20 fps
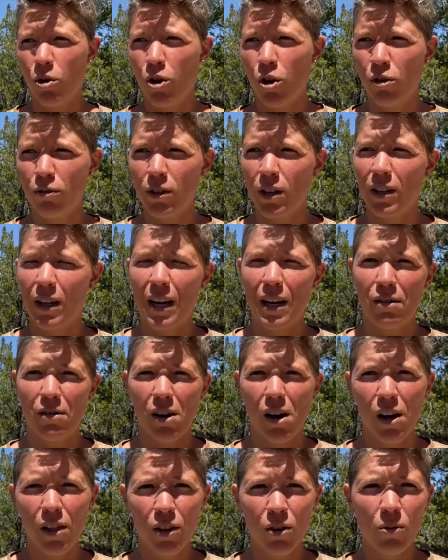go over a lot of
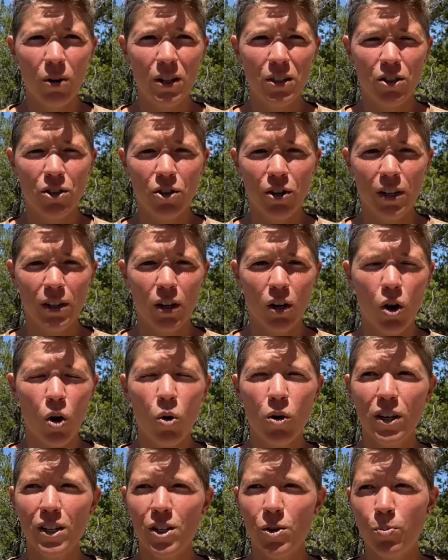other ones during the
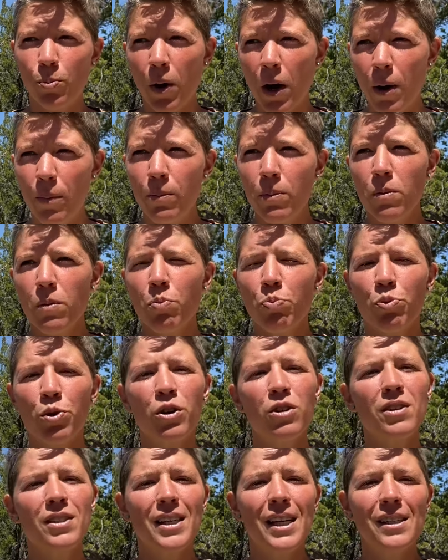course, but
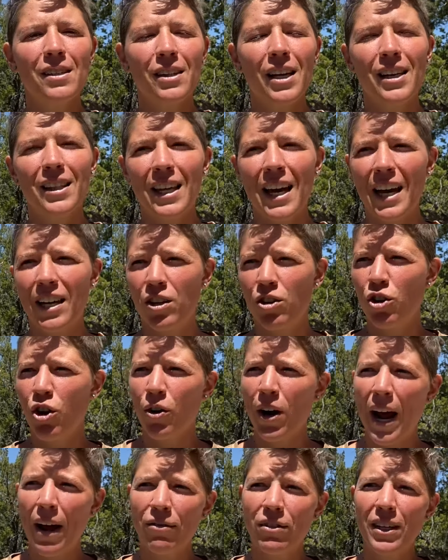there's things like that. You
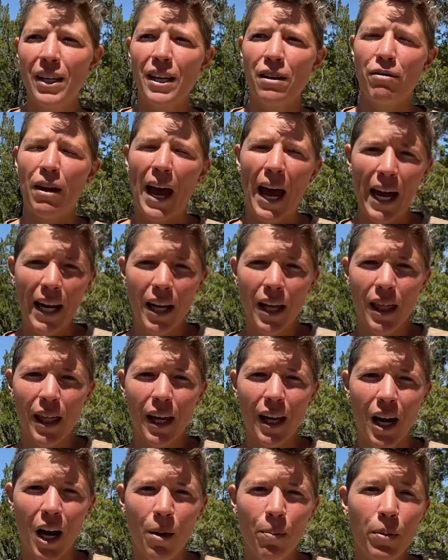don't have to give
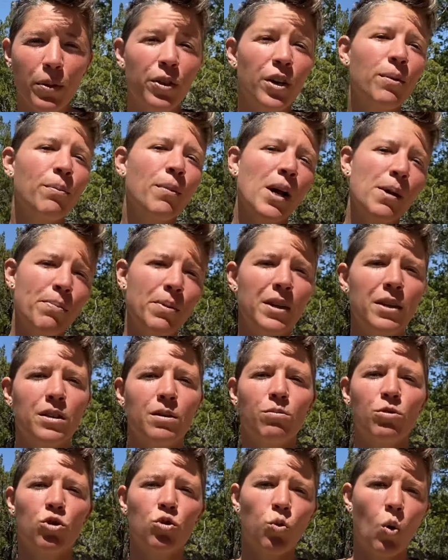anything up, but there might be
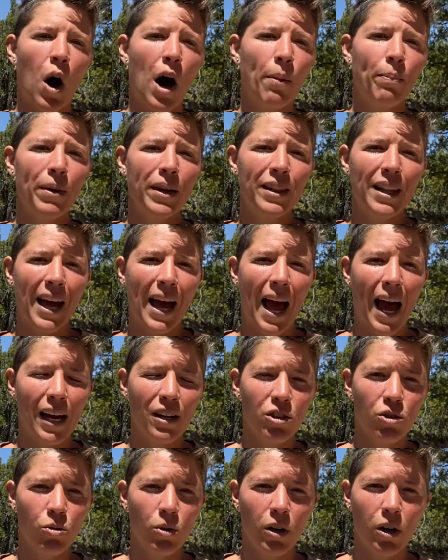some swapping that
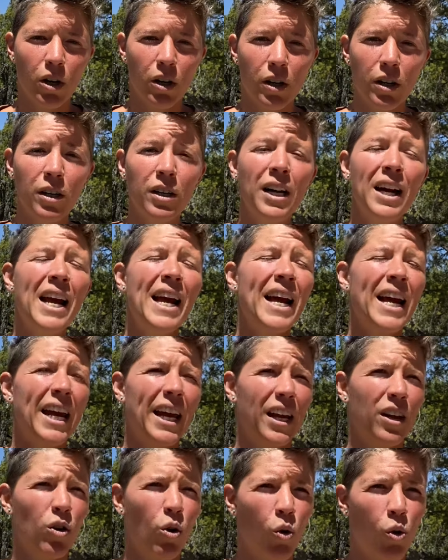has to occur
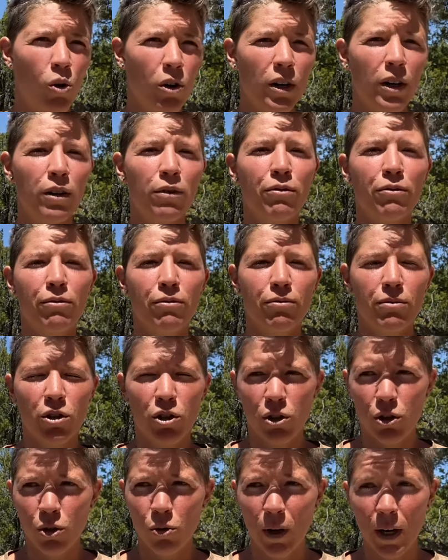in order
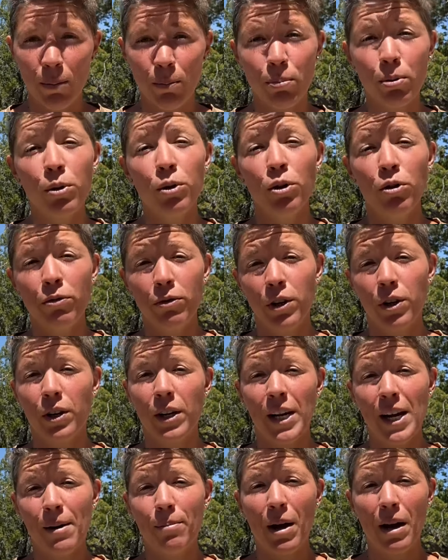to improve your
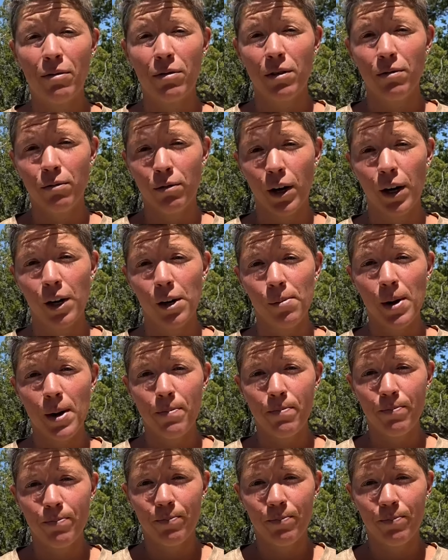EMF environment.